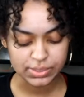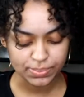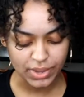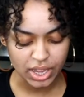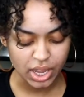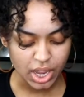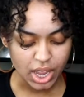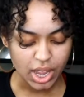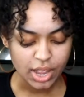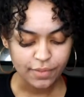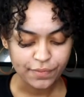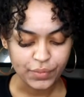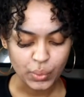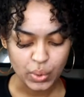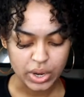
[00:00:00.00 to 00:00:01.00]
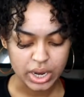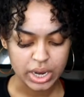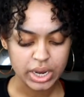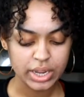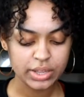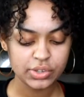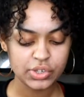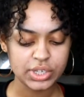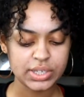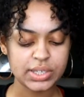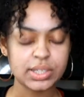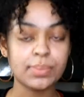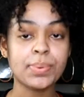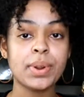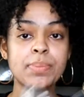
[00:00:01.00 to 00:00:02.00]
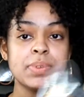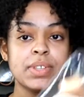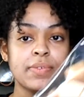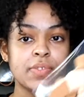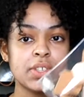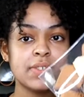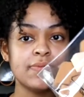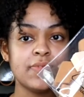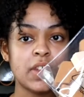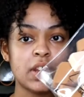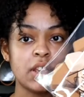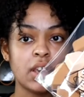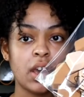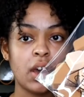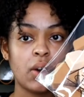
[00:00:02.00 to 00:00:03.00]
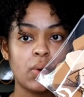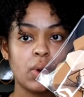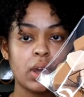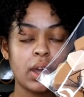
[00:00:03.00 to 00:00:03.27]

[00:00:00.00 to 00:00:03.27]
But for just the purpose of this video,